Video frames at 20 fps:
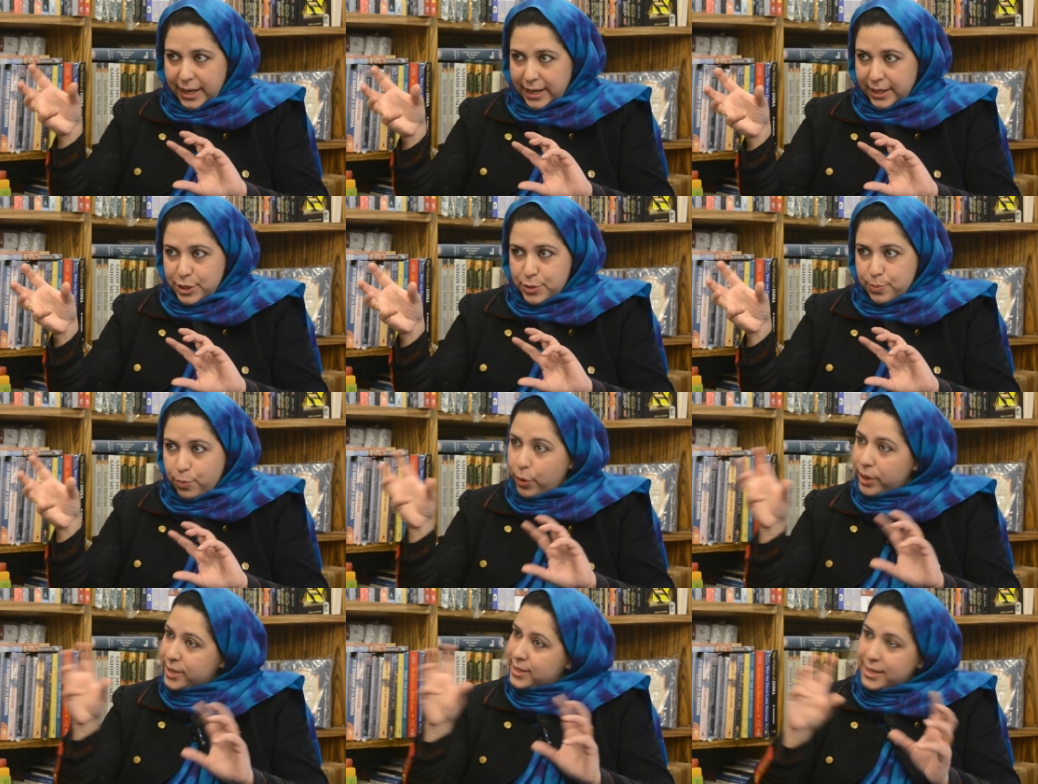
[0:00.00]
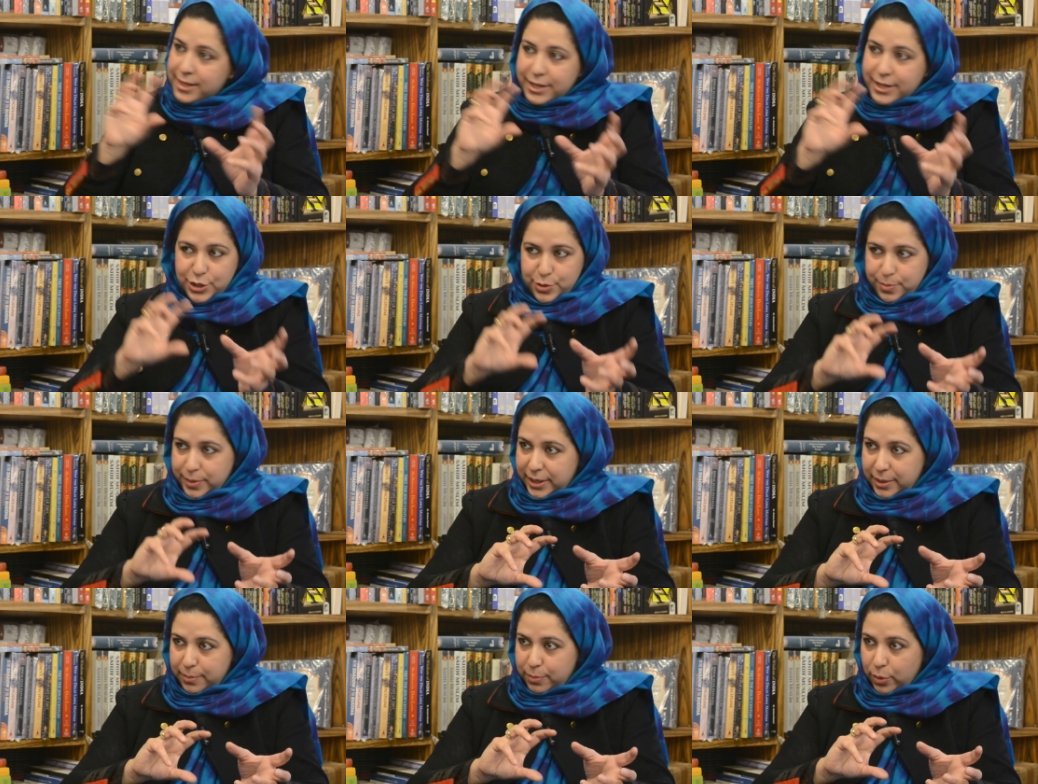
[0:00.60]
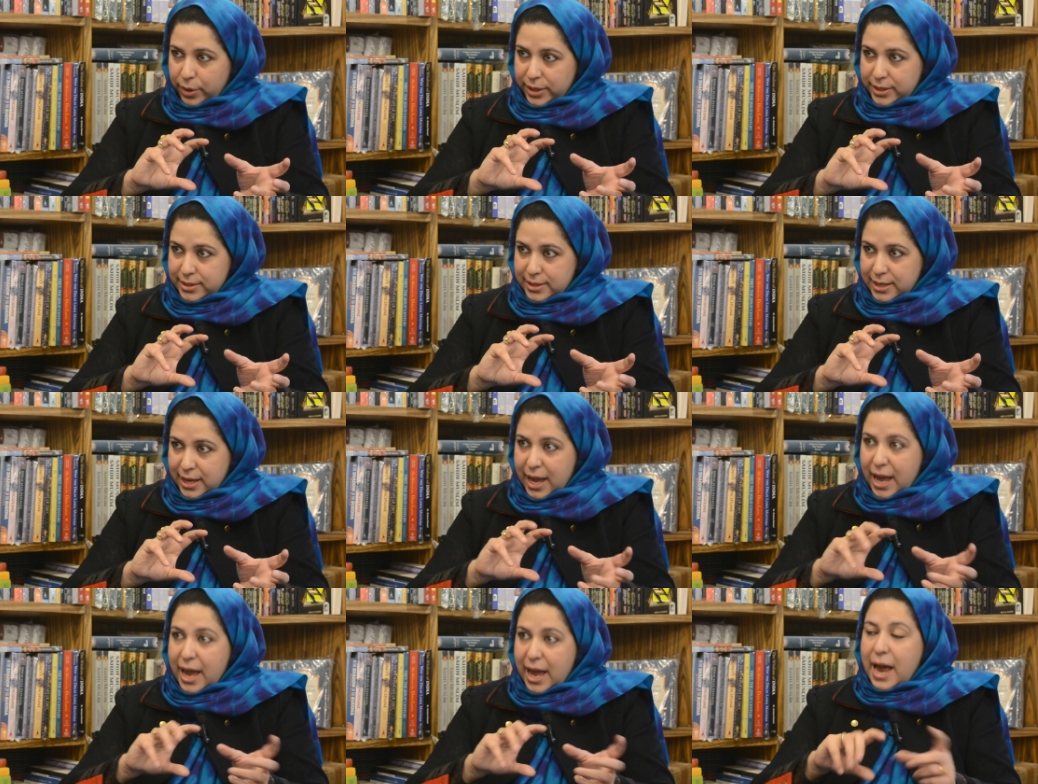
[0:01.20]
English poets and Kashmiri
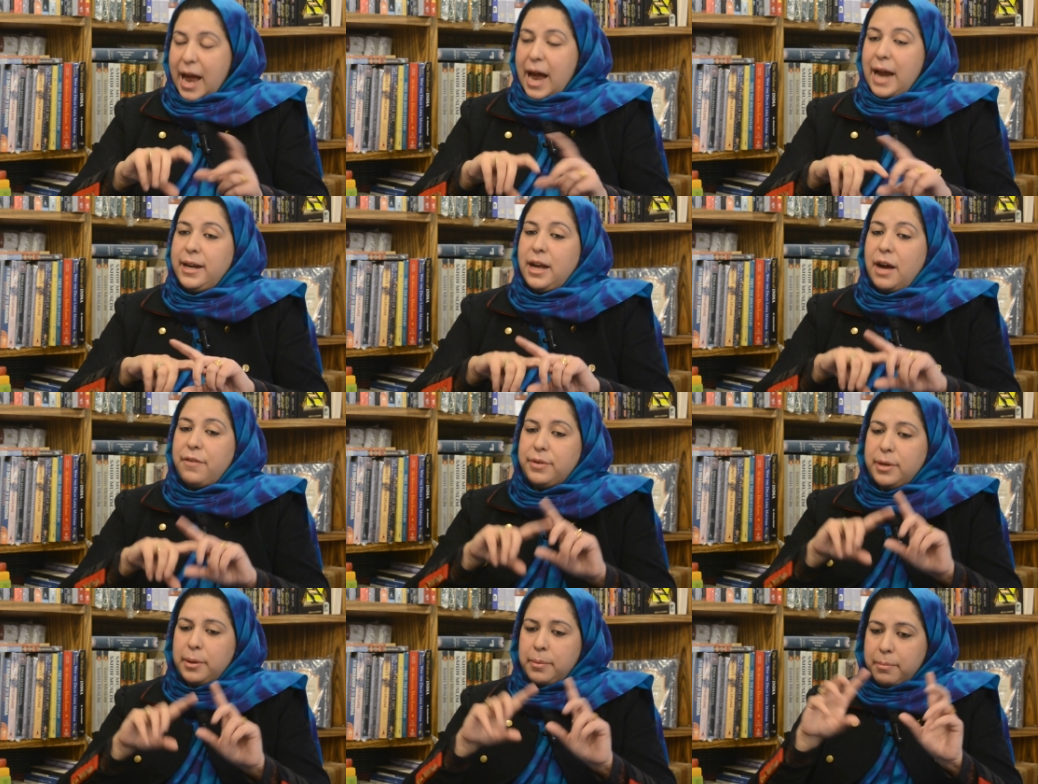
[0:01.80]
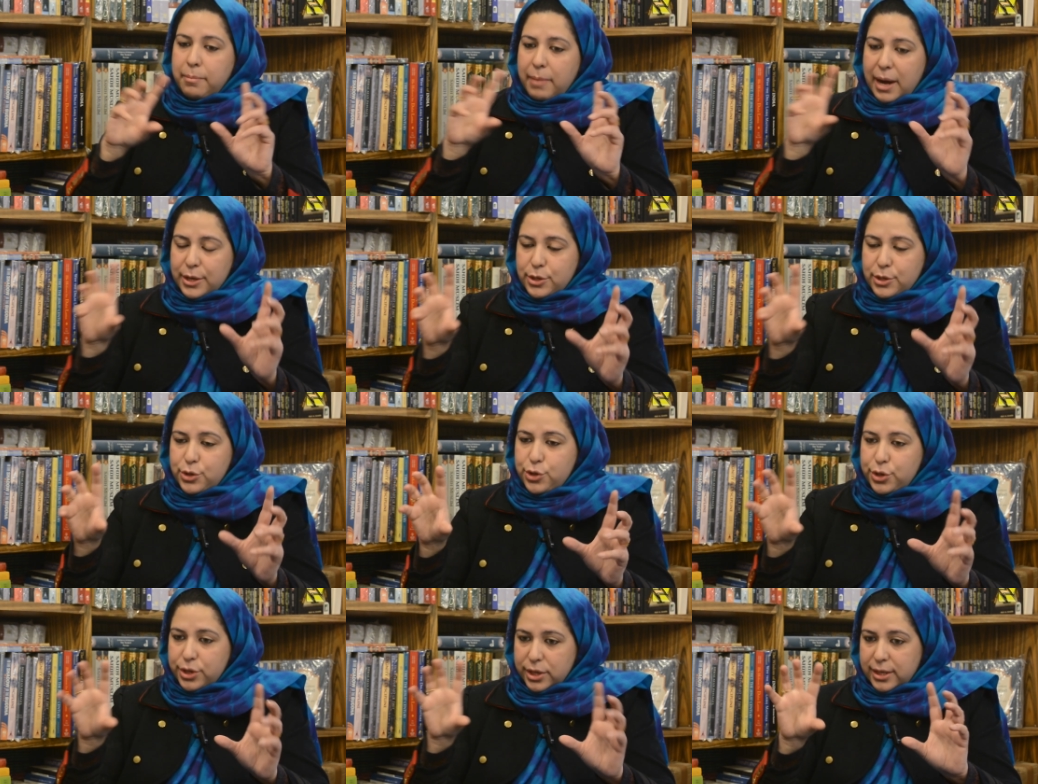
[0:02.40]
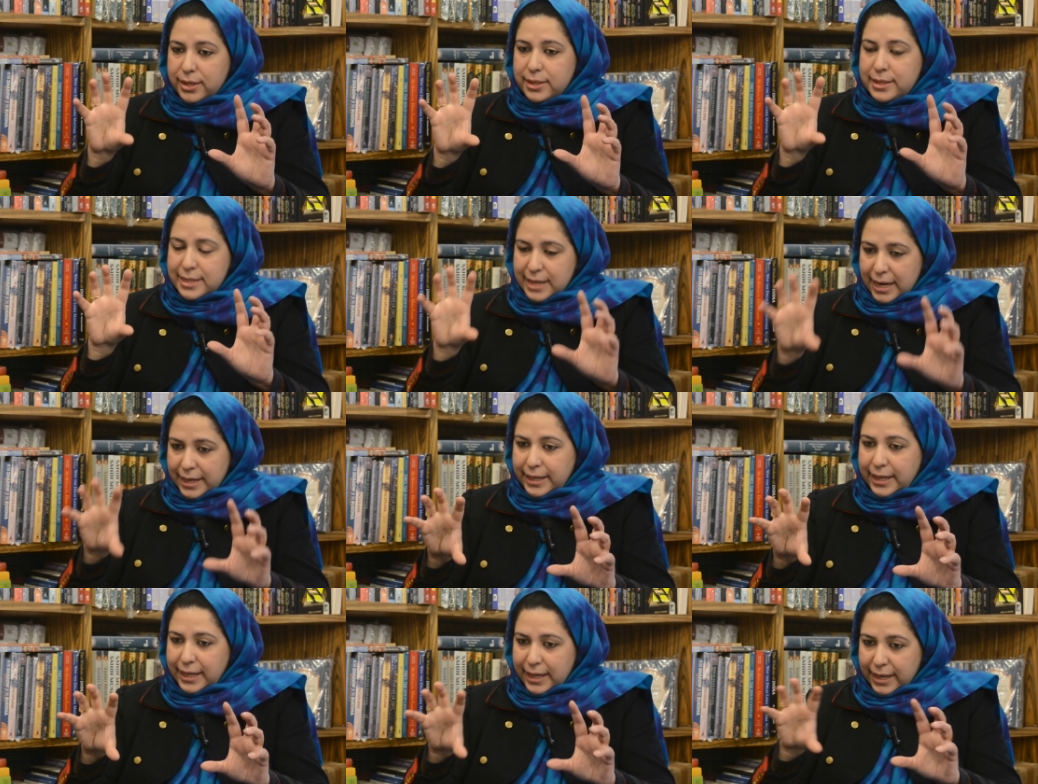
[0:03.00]
poets. And after much uh,
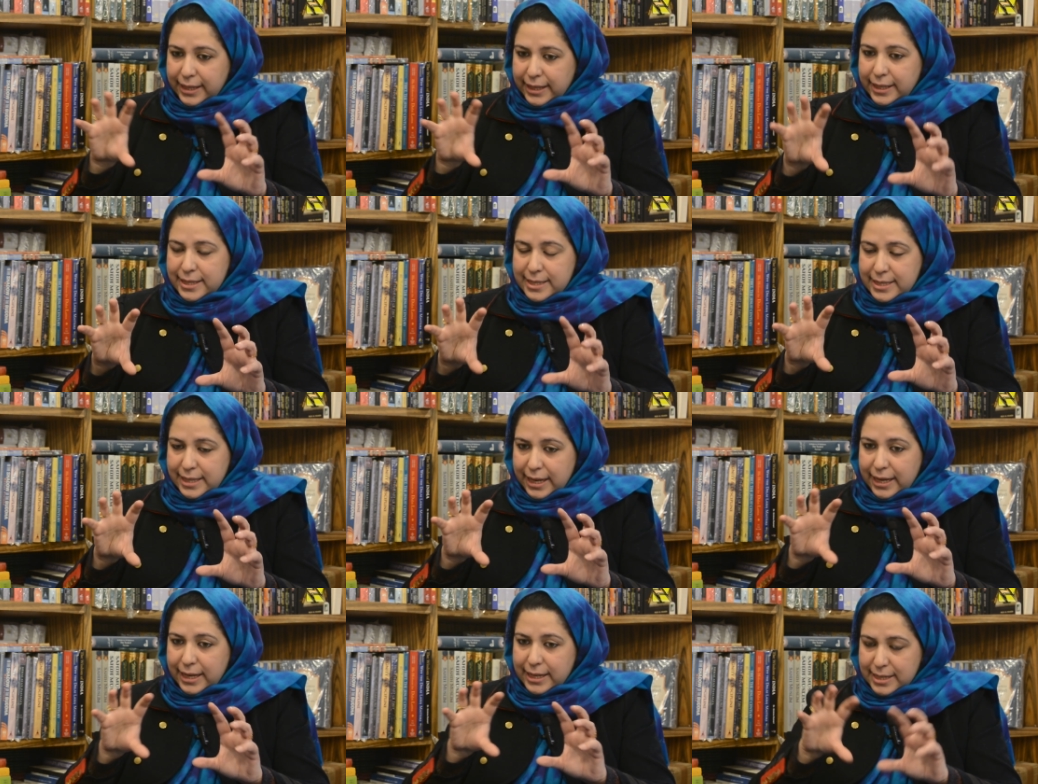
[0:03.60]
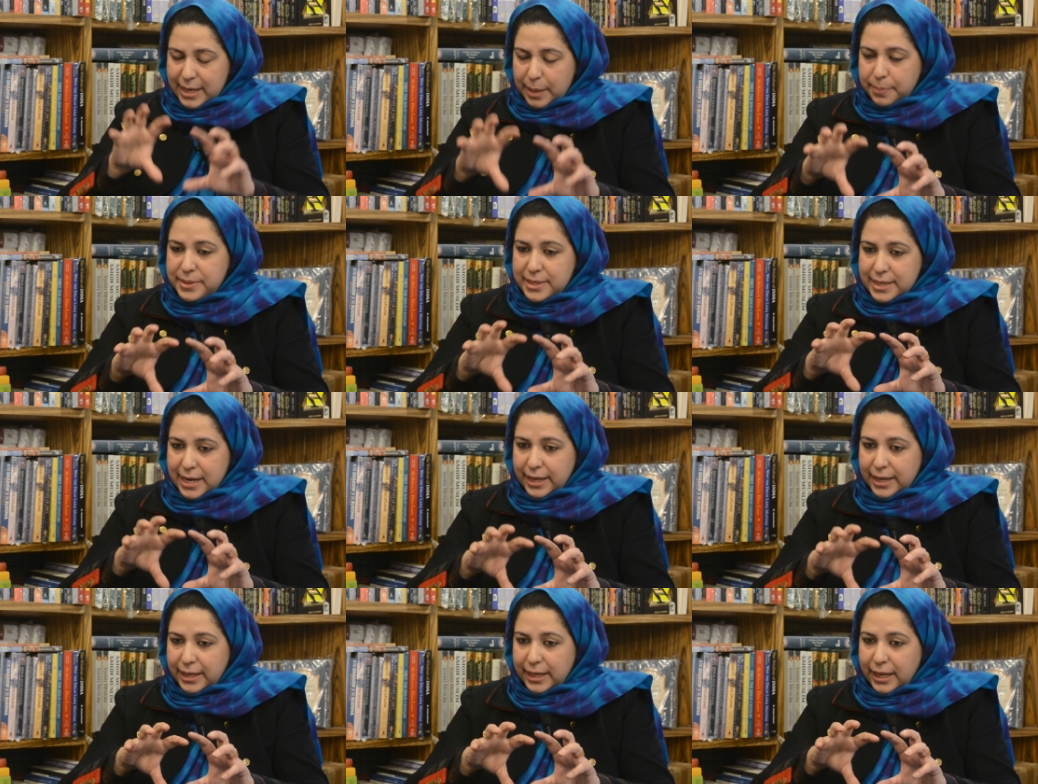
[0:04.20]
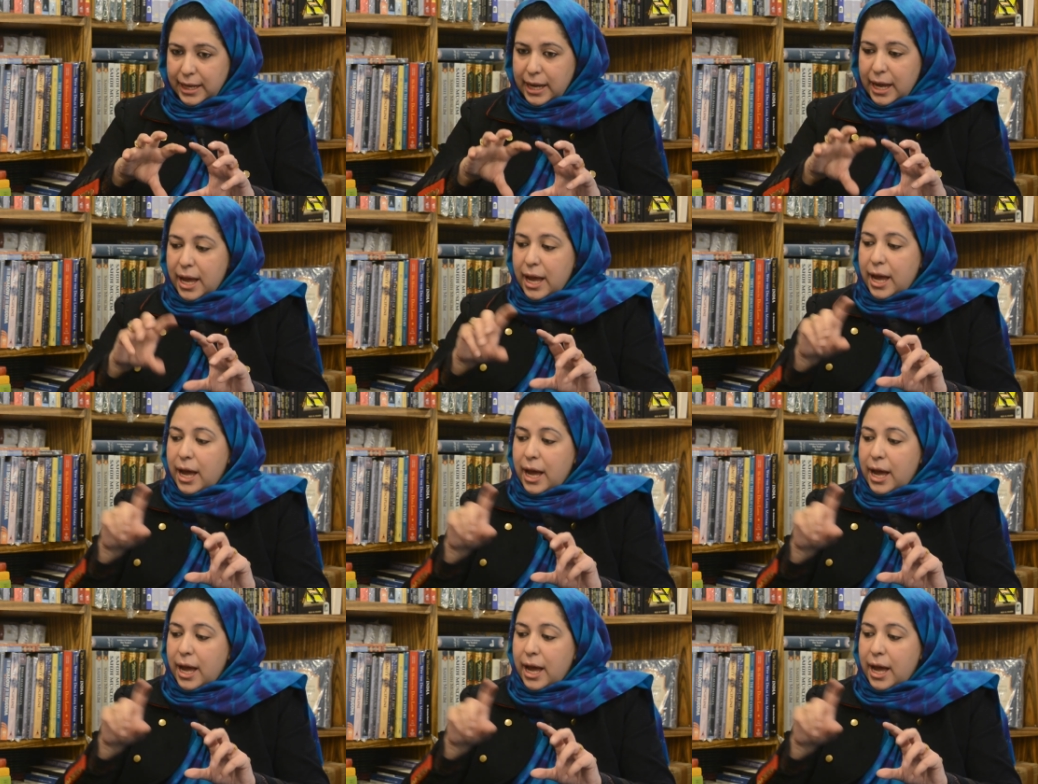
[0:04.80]
study, I can say in depth study,